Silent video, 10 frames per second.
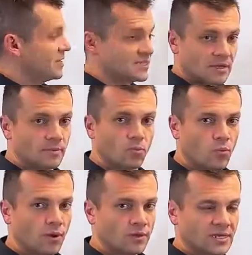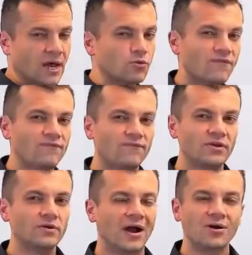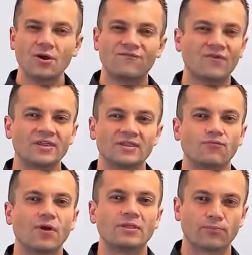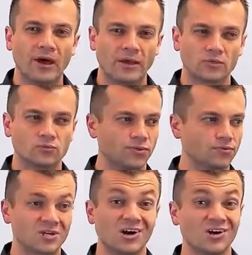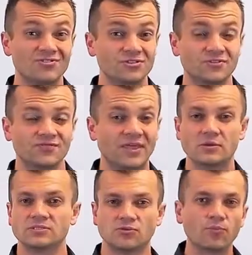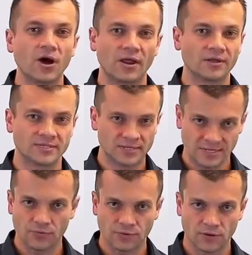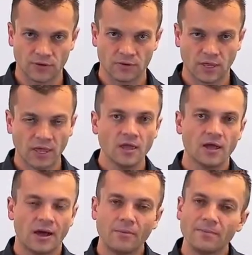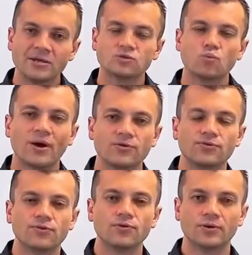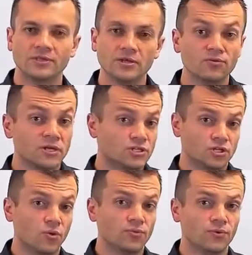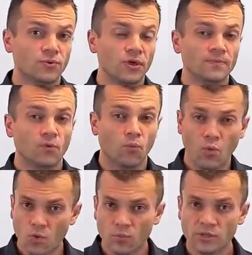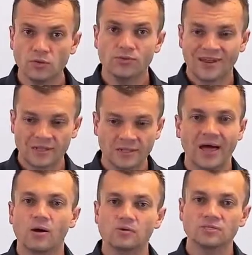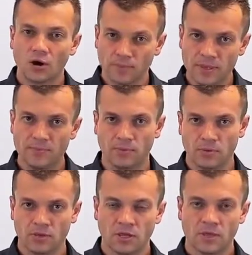step number one is how do I find the right product? There is hundreds of thousands of products that's out there. Okay, I'm about to walk you through and literally show you what we do that allows our people,